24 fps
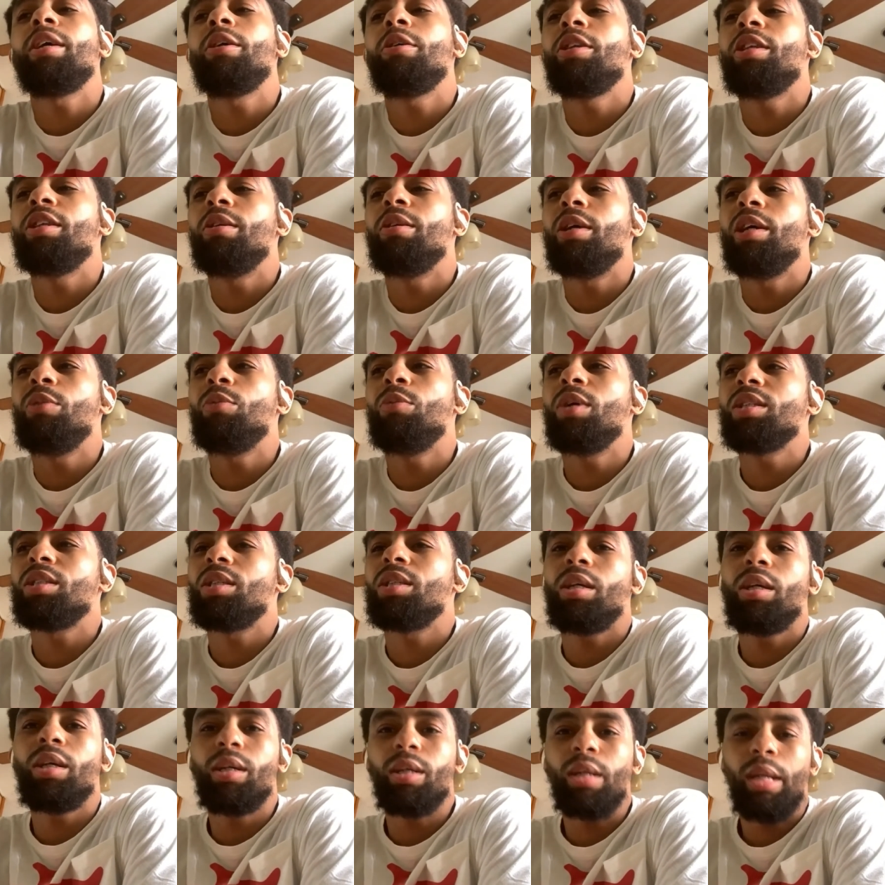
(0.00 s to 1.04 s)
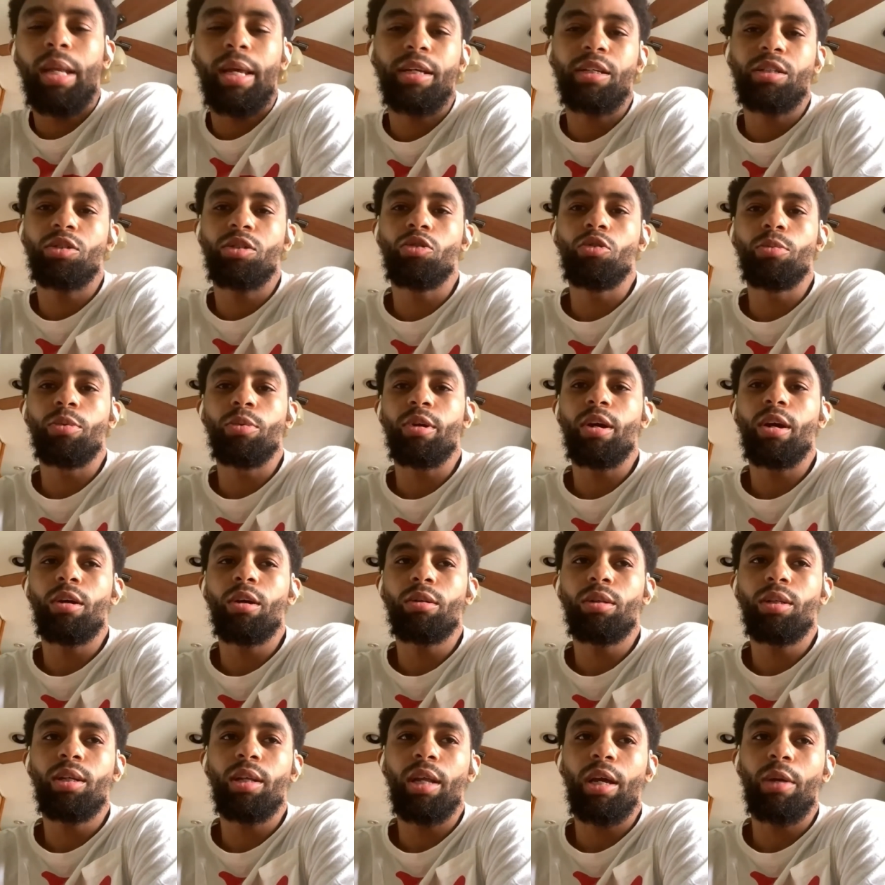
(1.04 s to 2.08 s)
he wasn't eating like super
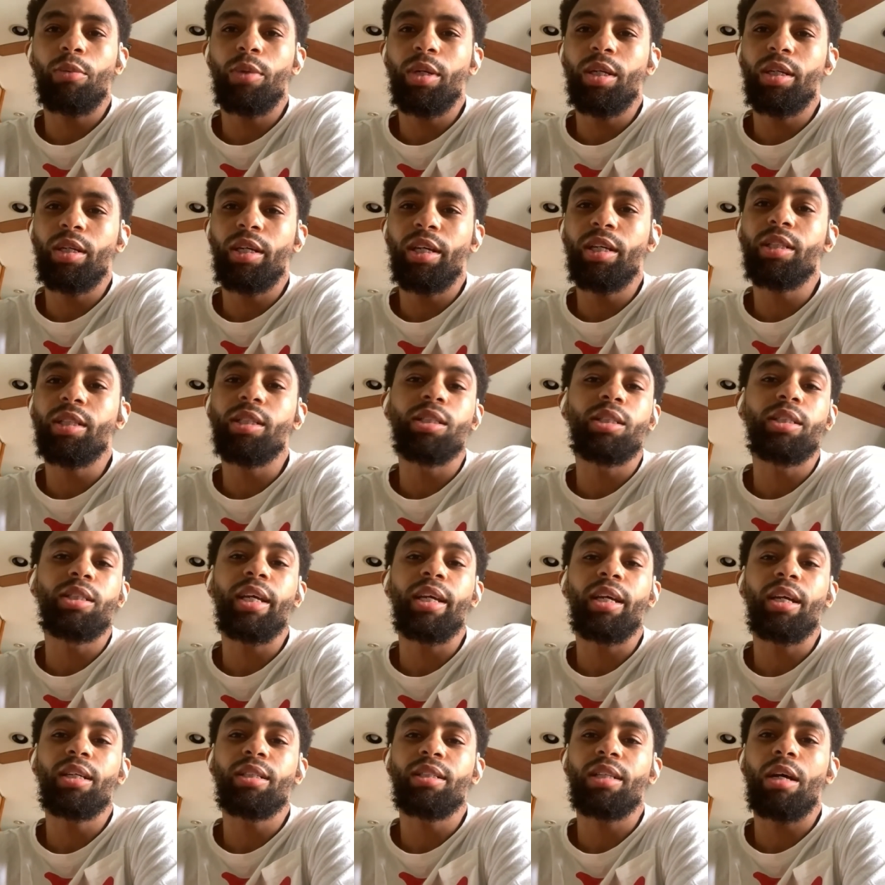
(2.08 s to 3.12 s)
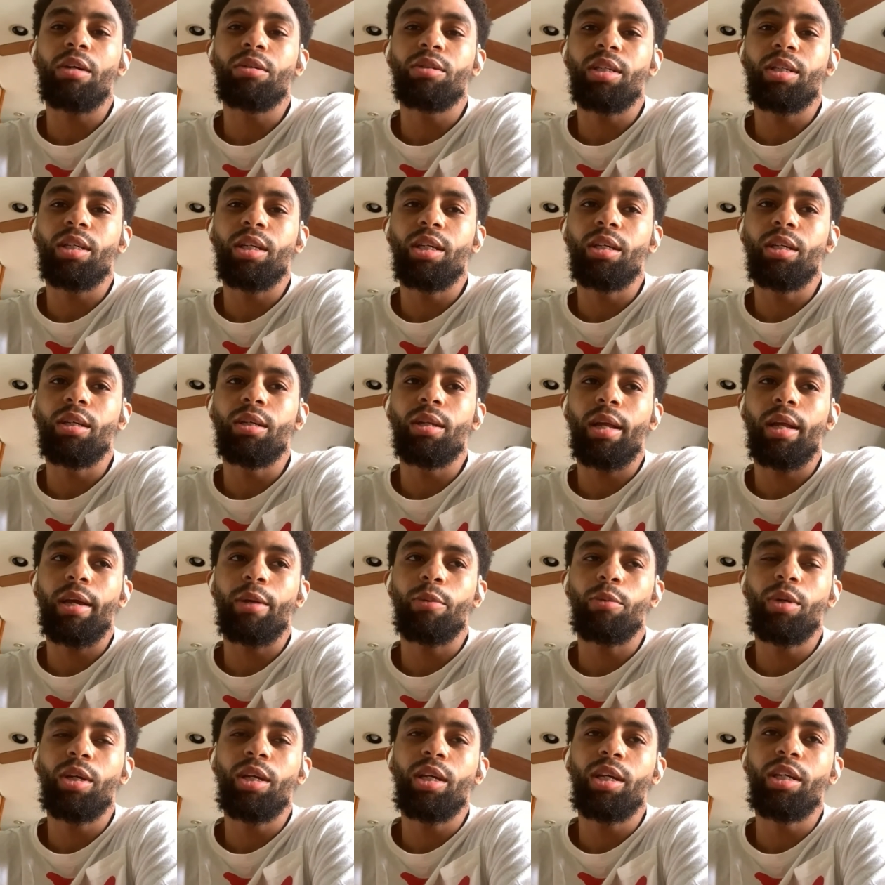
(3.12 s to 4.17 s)
healthy. Like he'd just take us out to eat.
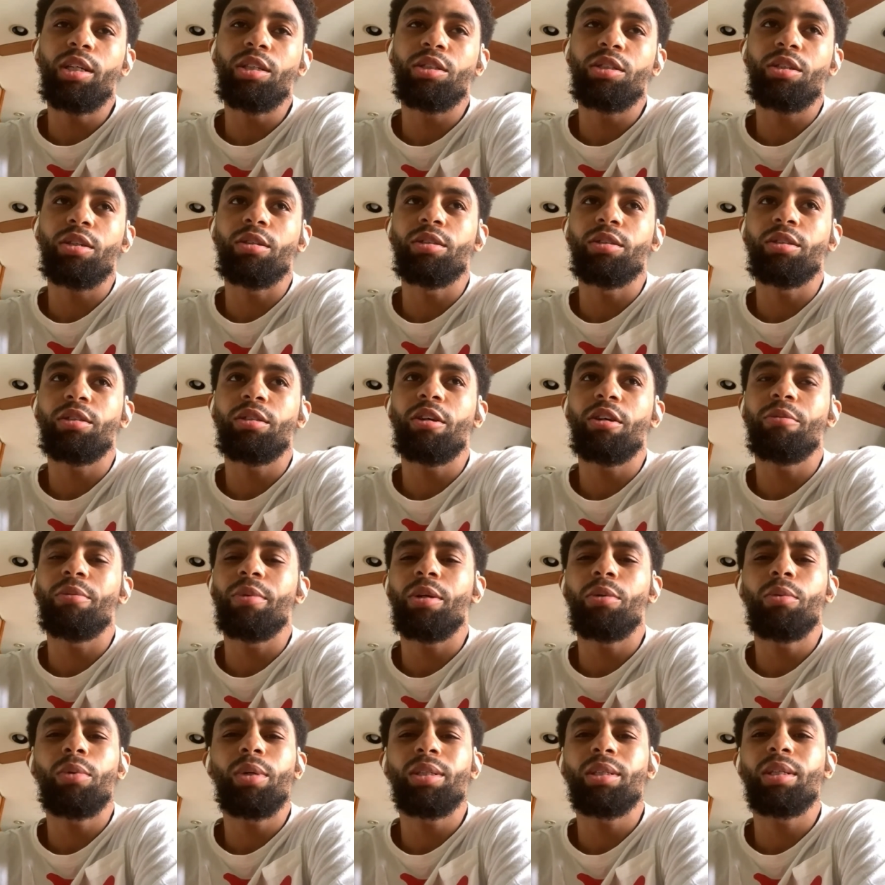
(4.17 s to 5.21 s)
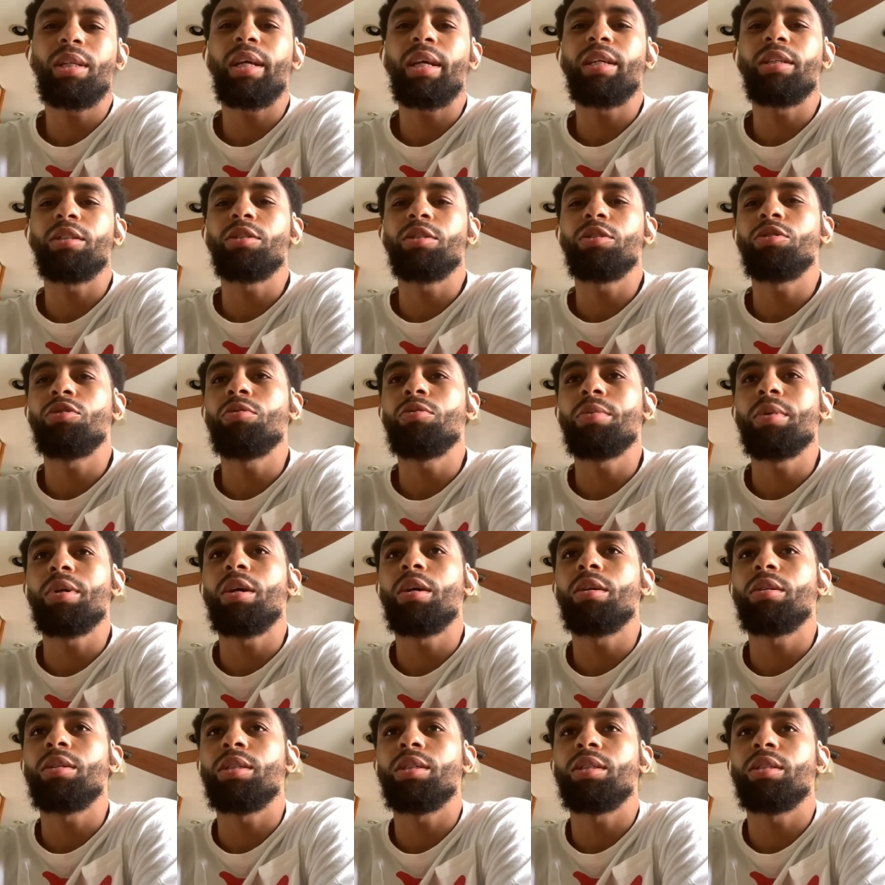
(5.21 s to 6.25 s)
Like we'd eat certain stuff, but it wasn't like the super
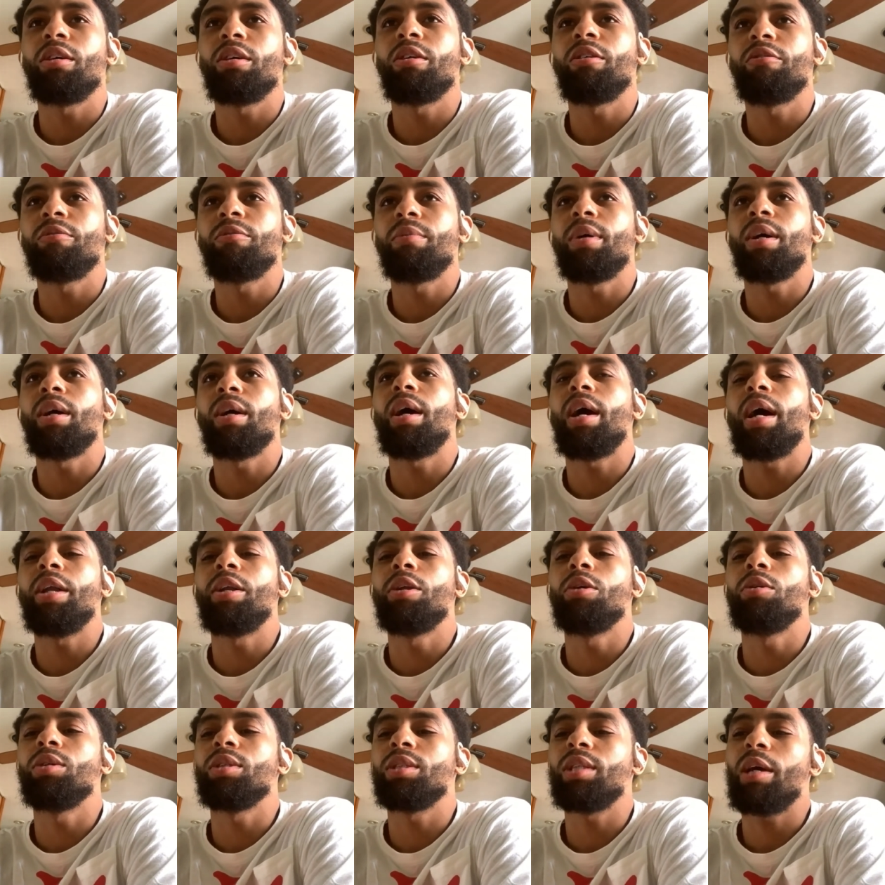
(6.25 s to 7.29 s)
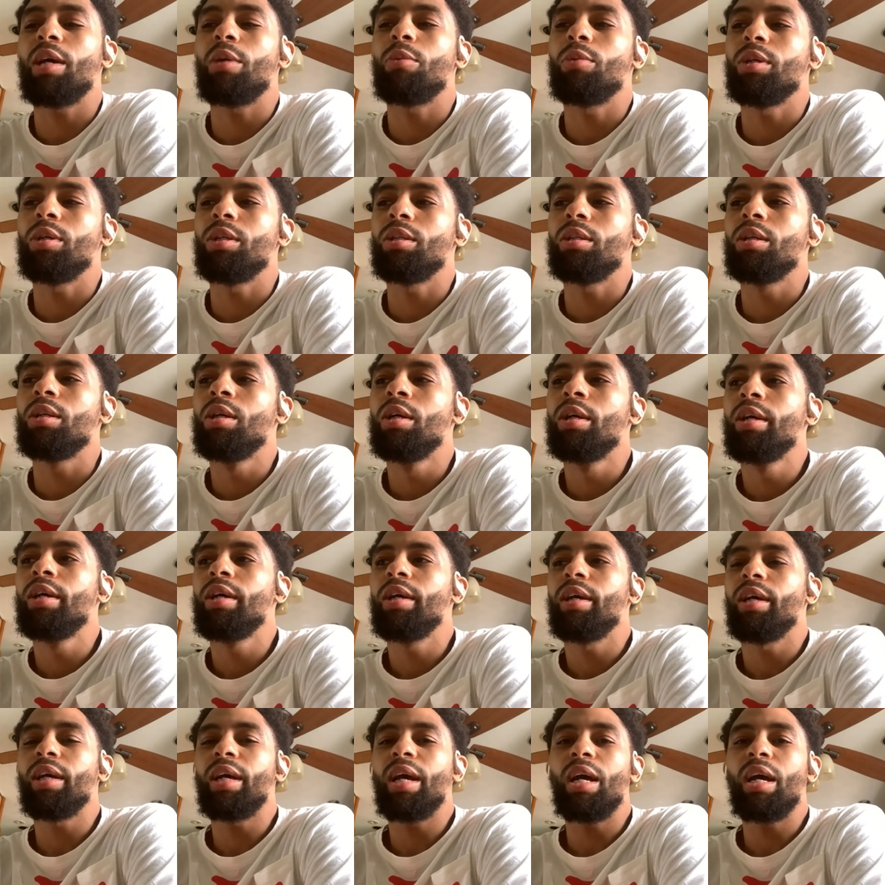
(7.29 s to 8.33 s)
healthy stuff. But I noticed like when
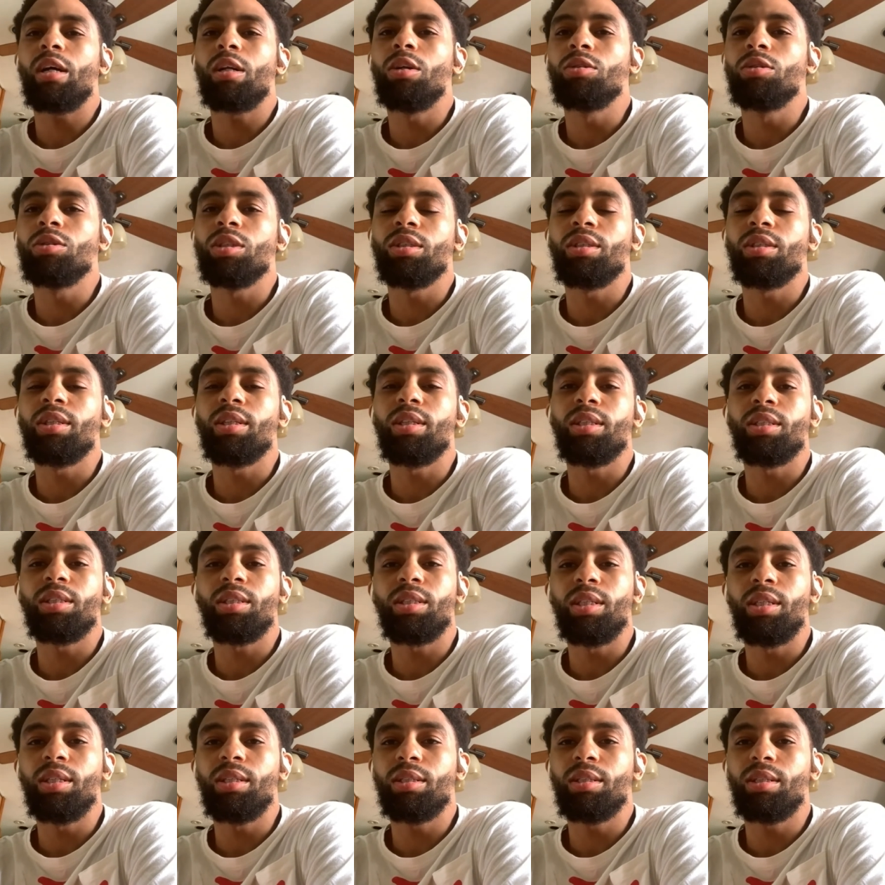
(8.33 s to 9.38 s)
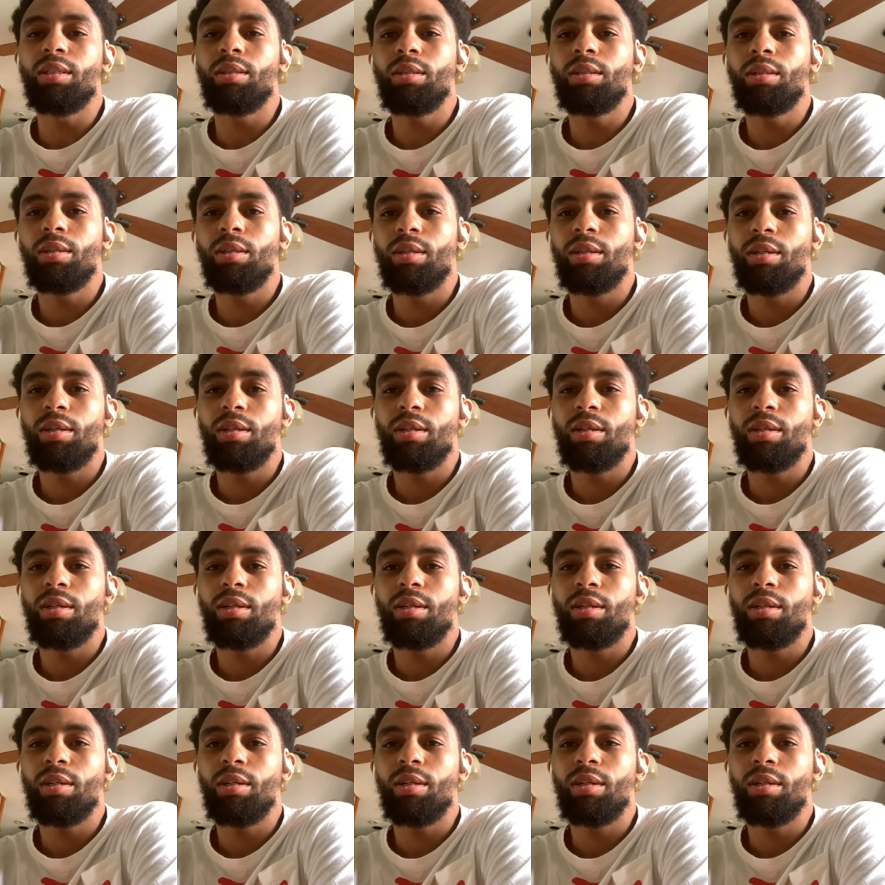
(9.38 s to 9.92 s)
it got closer to the season,